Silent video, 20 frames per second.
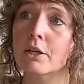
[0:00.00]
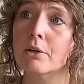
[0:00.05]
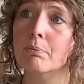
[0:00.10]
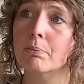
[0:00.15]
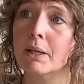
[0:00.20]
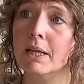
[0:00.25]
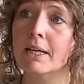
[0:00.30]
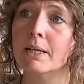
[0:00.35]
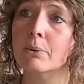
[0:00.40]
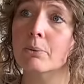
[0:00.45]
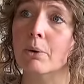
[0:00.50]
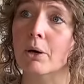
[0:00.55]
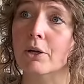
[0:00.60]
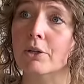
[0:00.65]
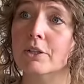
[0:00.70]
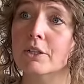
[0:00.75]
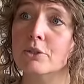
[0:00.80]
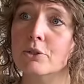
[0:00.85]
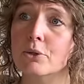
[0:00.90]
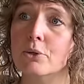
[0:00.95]
plain
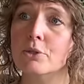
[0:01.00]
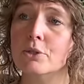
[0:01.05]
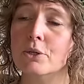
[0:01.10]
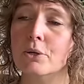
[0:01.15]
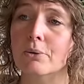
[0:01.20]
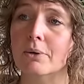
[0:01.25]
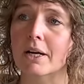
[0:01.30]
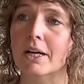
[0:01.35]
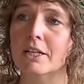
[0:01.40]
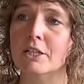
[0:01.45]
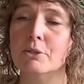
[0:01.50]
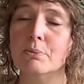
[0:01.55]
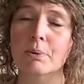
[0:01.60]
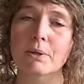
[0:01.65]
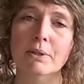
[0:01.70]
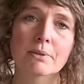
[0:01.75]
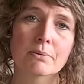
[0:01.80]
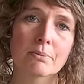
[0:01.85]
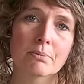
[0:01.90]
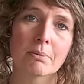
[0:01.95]
one is also nice,
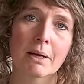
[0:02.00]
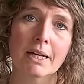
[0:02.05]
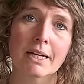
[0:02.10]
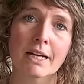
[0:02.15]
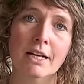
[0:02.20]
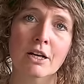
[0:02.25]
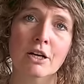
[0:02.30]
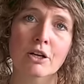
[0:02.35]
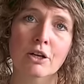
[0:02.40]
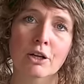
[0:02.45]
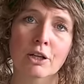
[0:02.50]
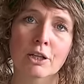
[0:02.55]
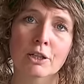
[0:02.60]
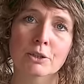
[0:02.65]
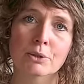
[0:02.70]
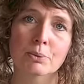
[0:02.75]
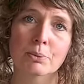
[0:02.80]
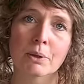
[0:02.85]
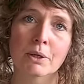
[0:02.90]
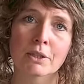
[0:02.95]
but making a
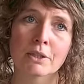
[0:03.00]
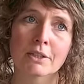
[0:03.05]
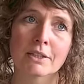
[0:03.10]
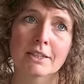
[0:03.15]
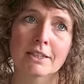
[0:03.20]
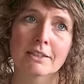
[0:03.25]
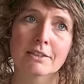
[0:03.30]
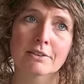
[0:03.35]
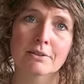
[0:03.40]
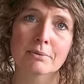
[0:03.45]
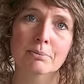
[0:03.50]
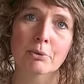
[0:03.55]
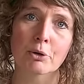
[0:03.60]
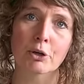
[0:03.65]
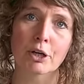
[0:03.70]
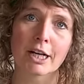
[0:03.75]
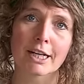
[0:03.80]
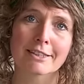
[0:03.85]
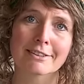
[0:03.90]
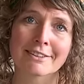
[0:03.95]
colored one is
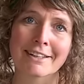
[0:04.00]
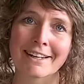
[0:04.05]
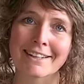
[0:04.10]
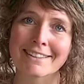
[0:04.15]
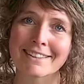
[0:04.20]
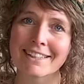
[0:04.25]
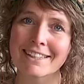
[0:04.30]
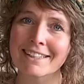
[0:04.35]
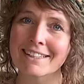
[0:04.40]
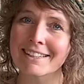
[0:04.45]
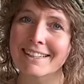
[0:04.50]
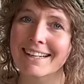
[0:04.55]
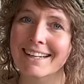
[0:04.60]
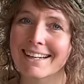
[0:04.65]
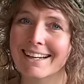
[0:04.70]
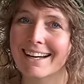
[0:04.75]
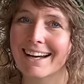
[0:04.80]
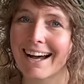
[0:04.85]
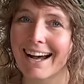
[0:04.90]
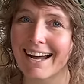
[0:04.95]
more exciting,
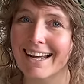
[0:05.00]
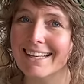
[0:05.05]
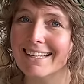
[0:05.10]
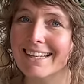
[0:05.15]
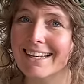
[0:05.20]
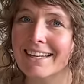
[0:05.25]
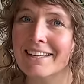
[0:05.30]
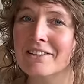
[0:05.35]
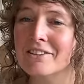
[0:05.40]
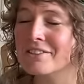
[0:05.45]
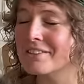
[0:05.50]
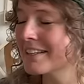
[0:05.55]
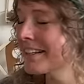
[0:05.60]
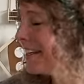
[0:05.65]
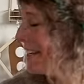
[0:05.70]
I guess.